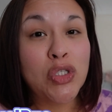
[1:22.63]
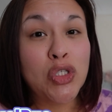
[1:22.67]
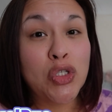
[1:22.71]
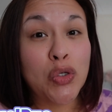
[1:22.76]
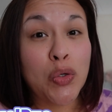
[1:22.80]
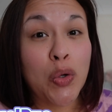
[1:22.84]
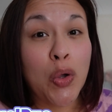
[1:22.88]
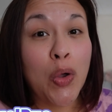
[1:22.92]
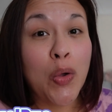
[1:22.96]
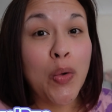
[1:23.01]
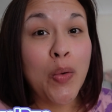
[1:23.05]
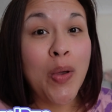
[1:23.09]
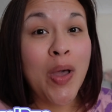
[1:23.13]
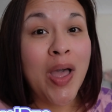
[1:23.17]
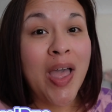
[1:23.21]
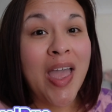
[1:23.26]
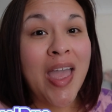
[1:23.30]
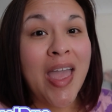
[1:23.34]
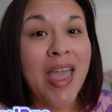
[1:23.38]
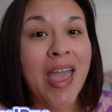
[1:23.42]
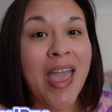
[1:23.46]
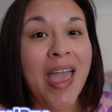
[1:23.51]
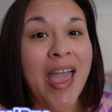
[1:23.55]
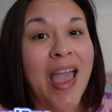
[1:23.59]
Duo,
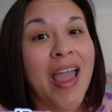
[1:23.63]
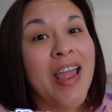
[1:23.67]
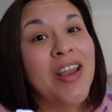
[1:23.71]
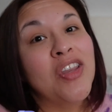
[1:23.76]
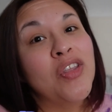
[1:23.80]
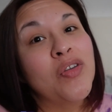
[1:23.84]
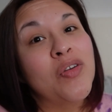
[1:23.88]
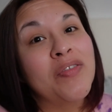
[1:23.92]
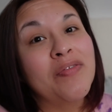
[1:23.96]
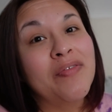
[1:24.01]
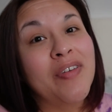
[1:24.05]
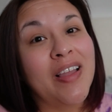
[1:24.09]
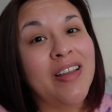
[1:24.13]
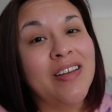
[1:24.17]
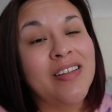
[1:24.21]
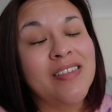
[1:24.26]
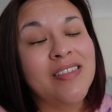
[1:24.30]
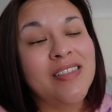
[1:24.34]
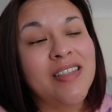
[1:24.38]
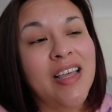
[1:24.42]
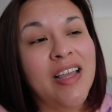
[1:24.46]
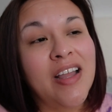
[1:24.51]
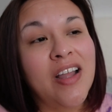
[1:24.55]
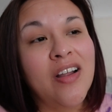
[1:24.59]
and you can find us
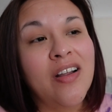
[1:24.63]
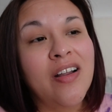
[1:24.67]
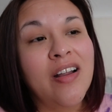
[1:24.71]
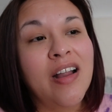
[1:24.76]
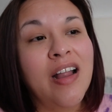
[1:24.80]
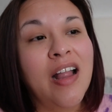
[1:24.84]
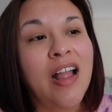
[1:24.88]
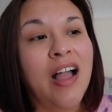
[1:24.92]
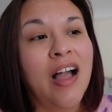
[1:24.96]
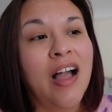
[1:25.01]
there.